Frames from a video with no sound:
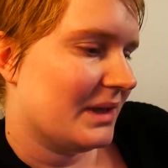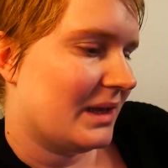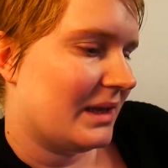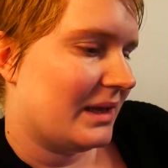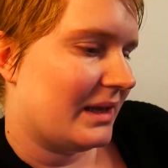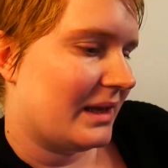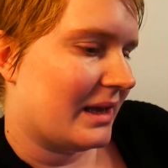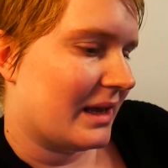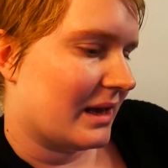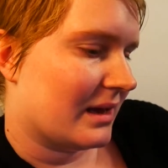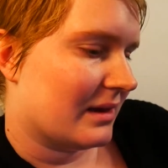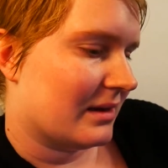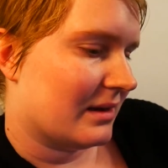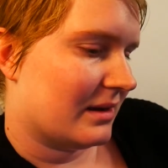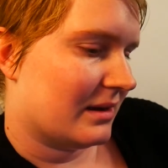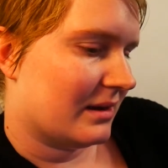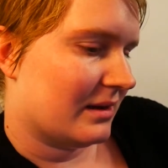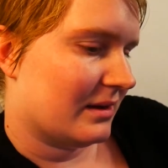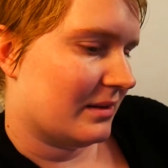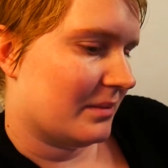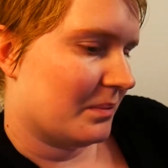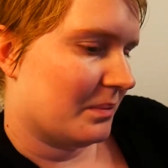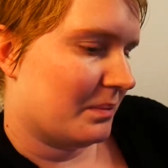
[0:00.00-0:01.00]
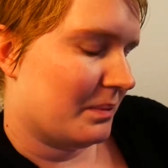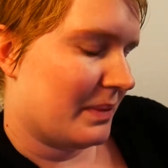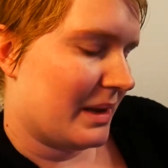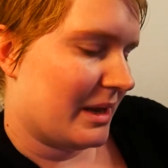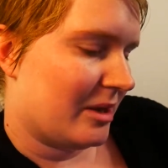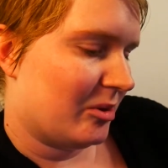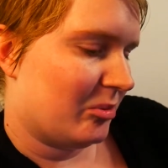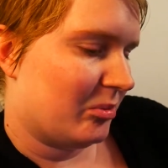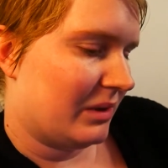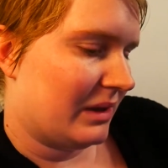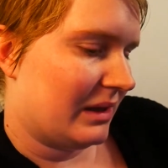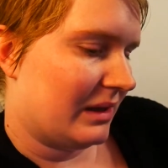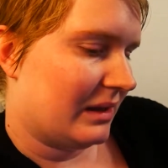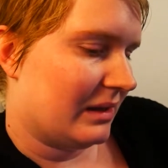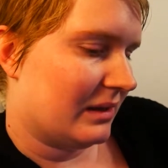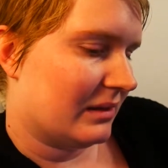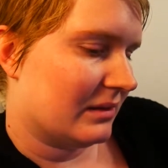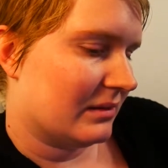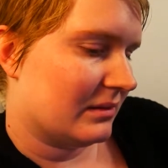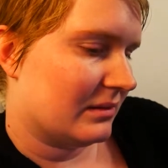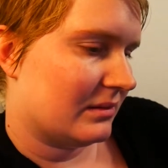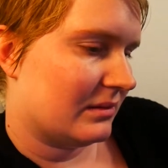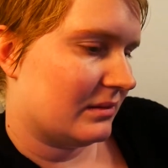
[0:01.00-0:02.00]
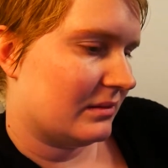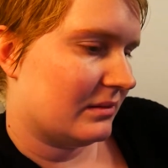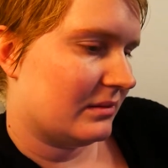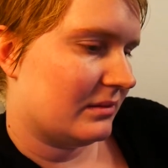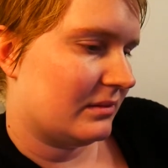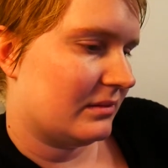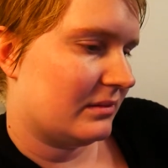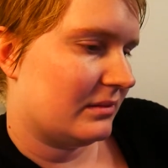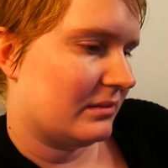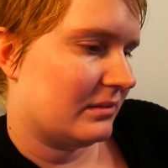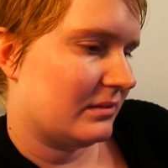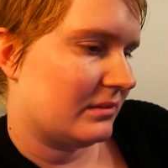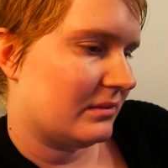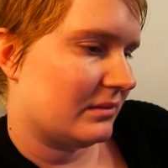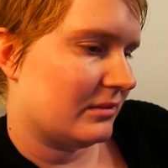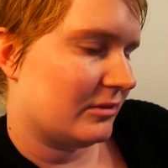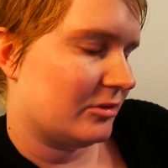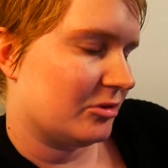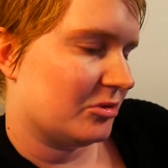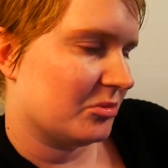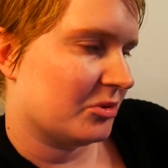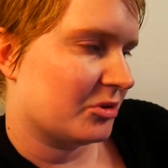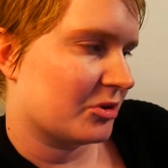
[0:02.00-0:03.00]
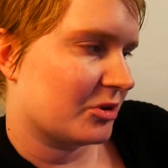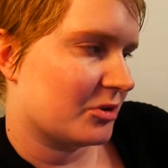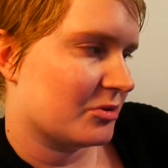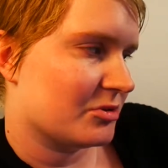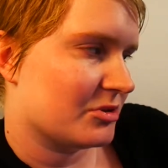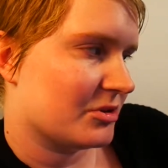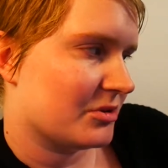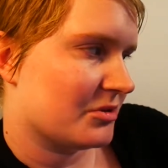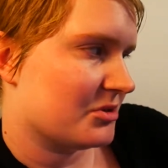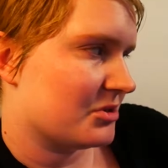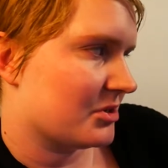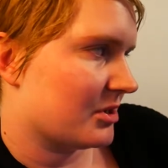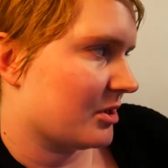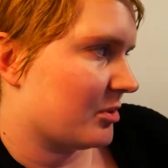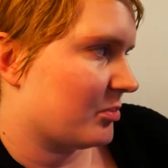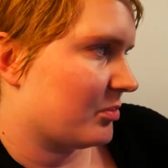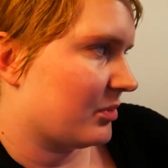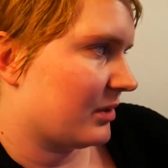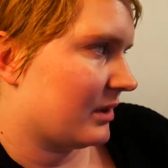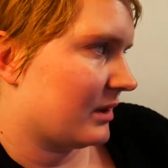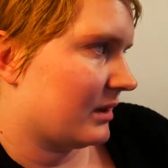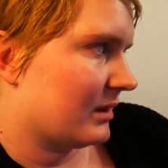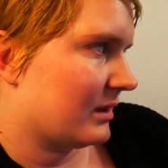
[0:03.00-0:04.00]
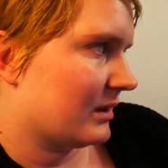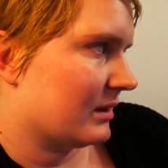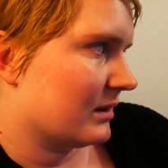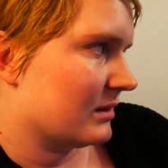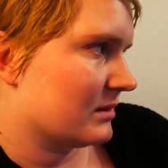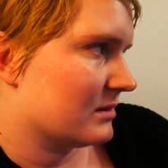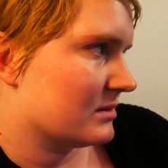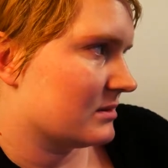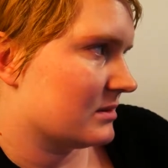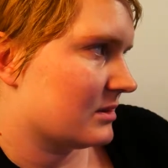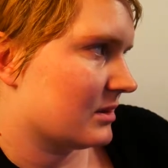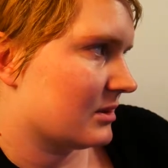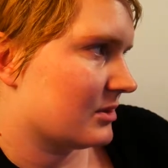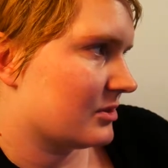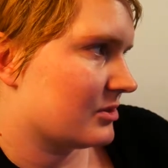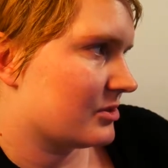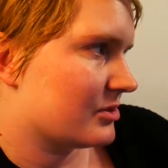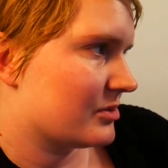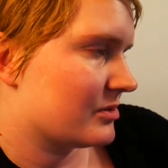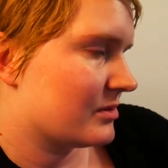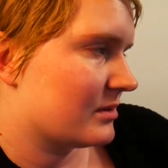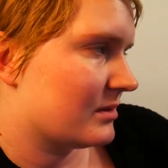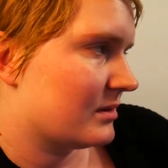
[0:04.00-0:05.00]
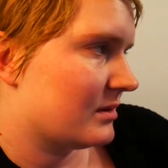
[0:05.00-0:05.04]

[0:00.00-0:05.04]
Yeah, maybe do some grocery shopping and such.